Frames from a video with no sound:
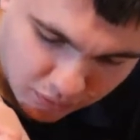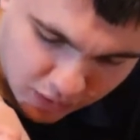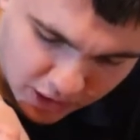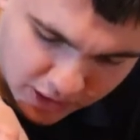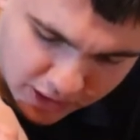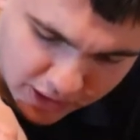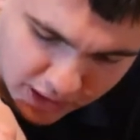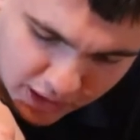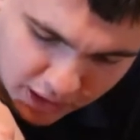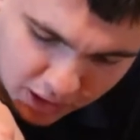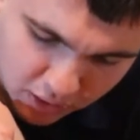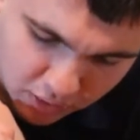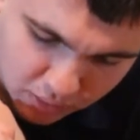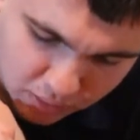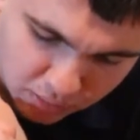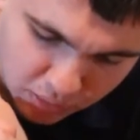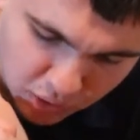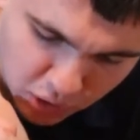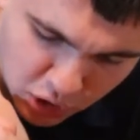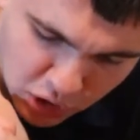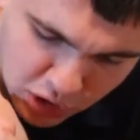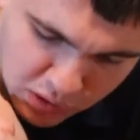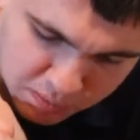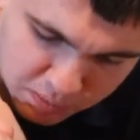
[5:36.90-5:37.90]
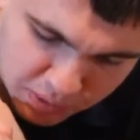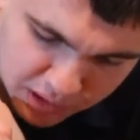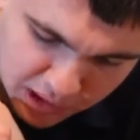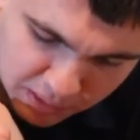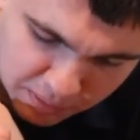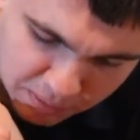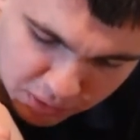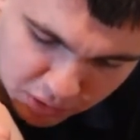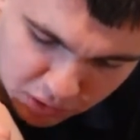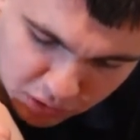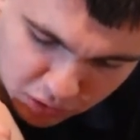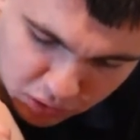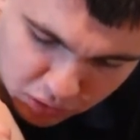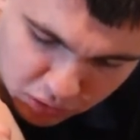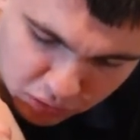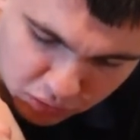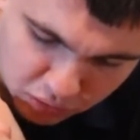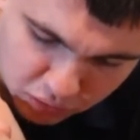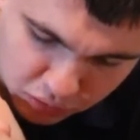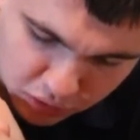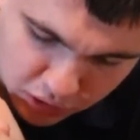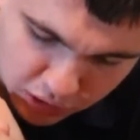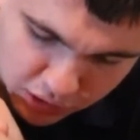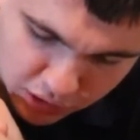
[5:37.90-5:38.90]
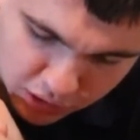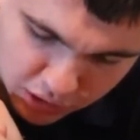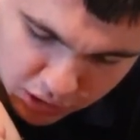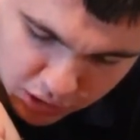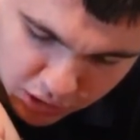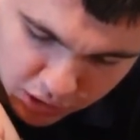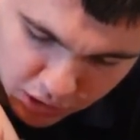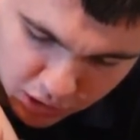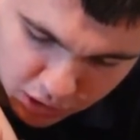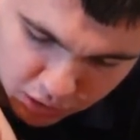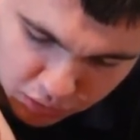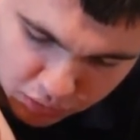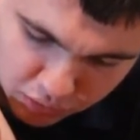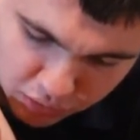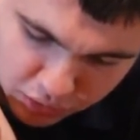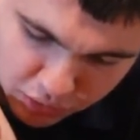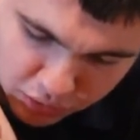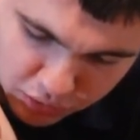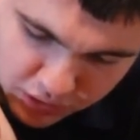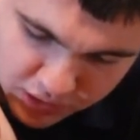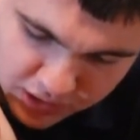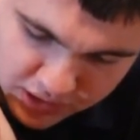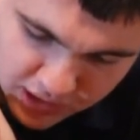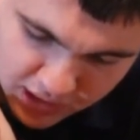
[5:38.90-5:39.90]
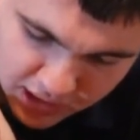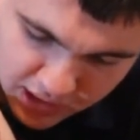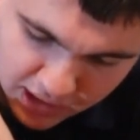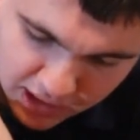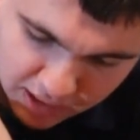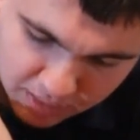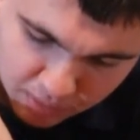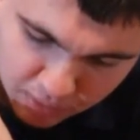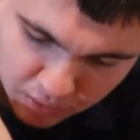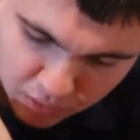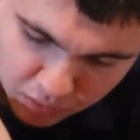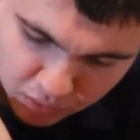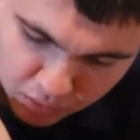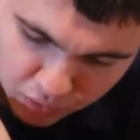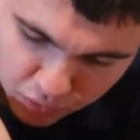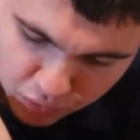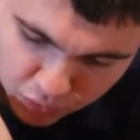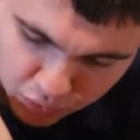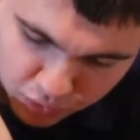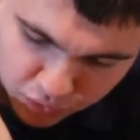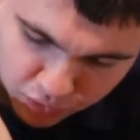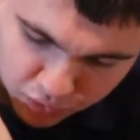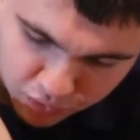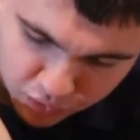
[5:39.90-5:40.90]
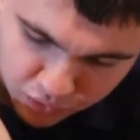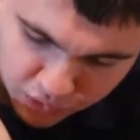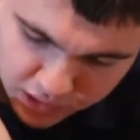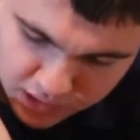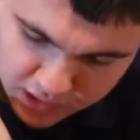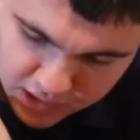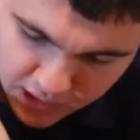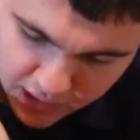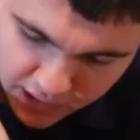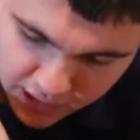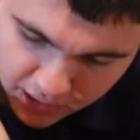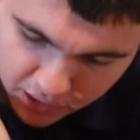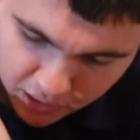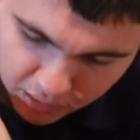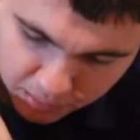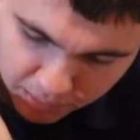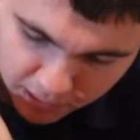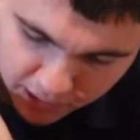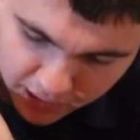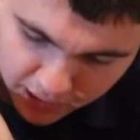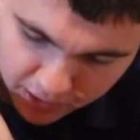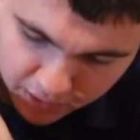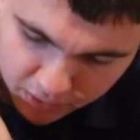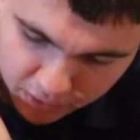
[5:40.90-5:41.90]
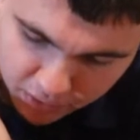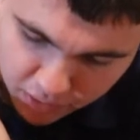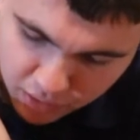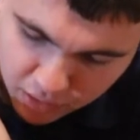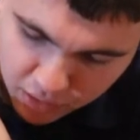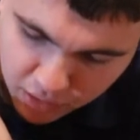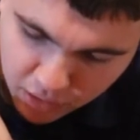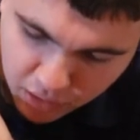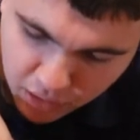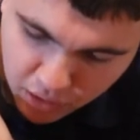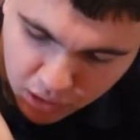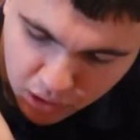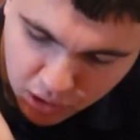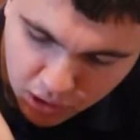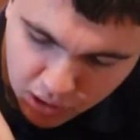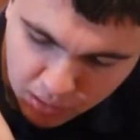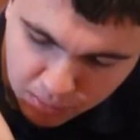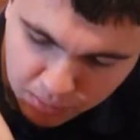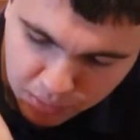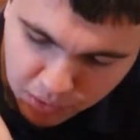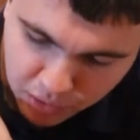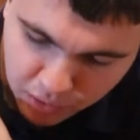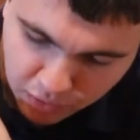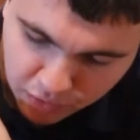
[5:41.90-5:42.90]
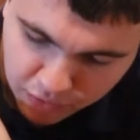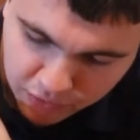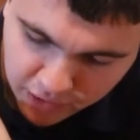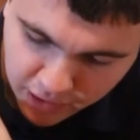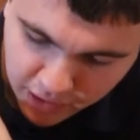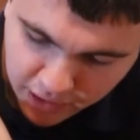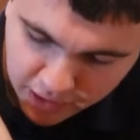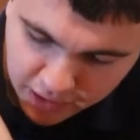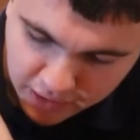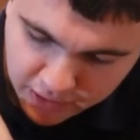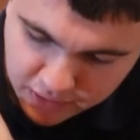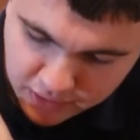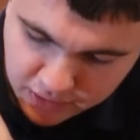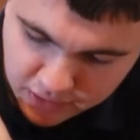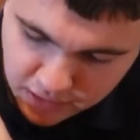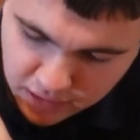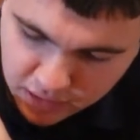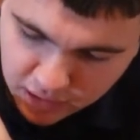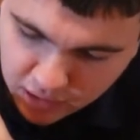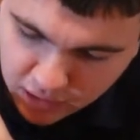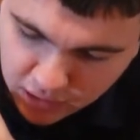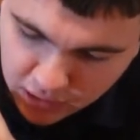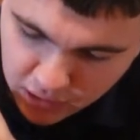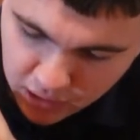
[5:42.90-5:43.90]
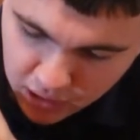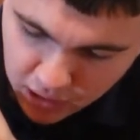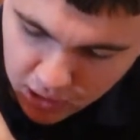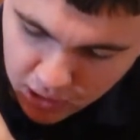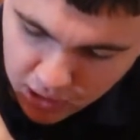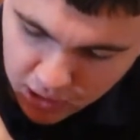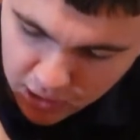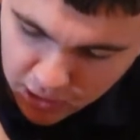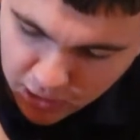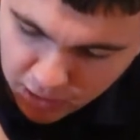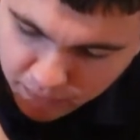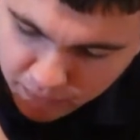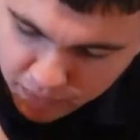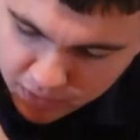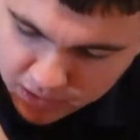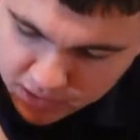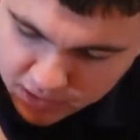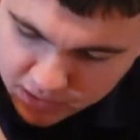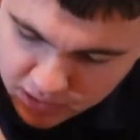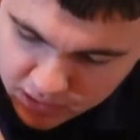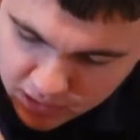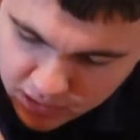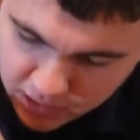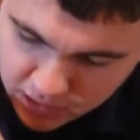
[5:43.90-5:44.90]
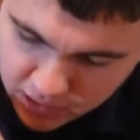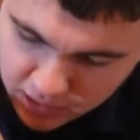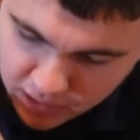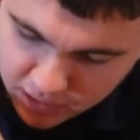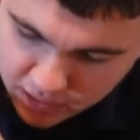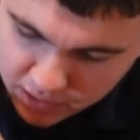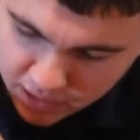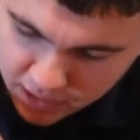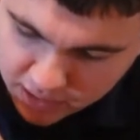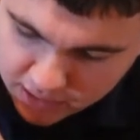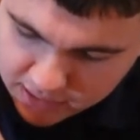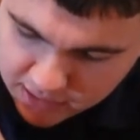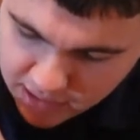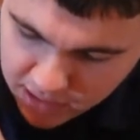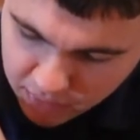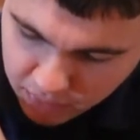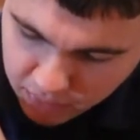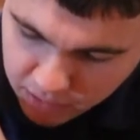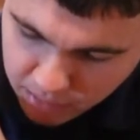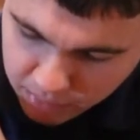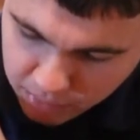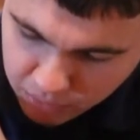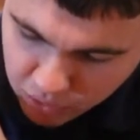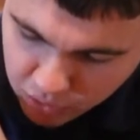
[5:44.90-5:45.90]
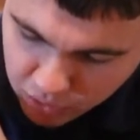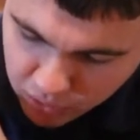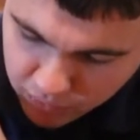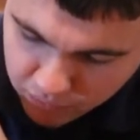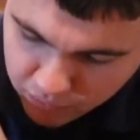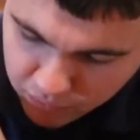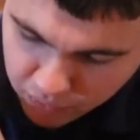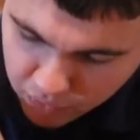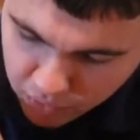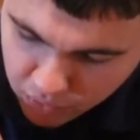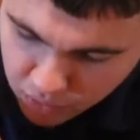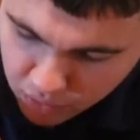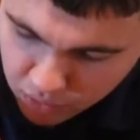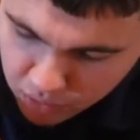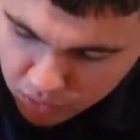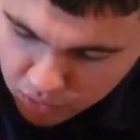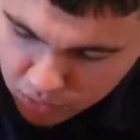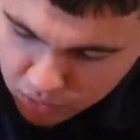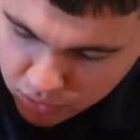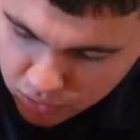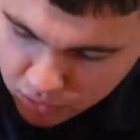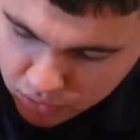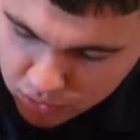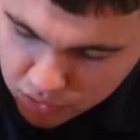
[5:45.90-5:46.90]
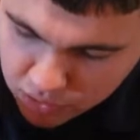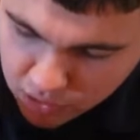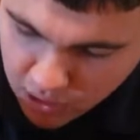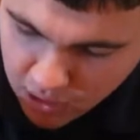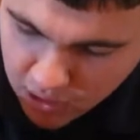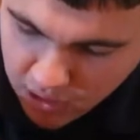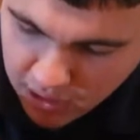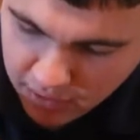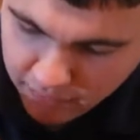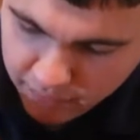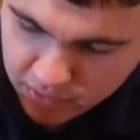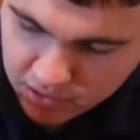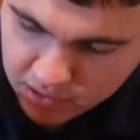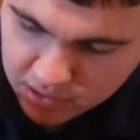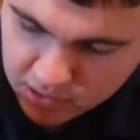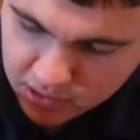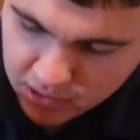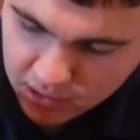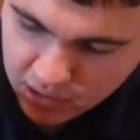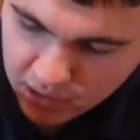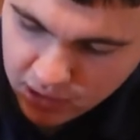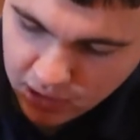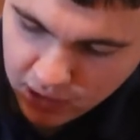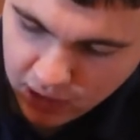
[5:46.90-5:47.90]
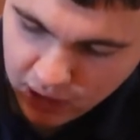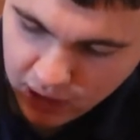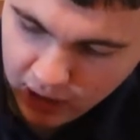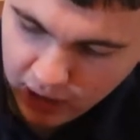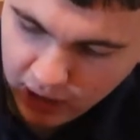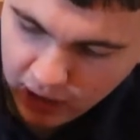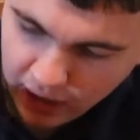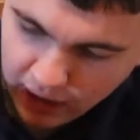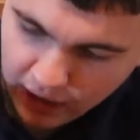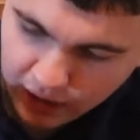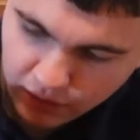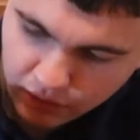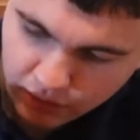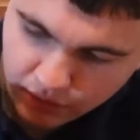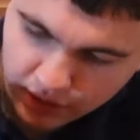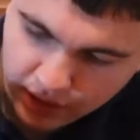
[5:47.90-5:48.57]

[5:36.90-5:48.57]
Now, most people would, you know, do the same roof tile pattern on both sides. Obviously, that's not what I'm going for. So obviously, I don't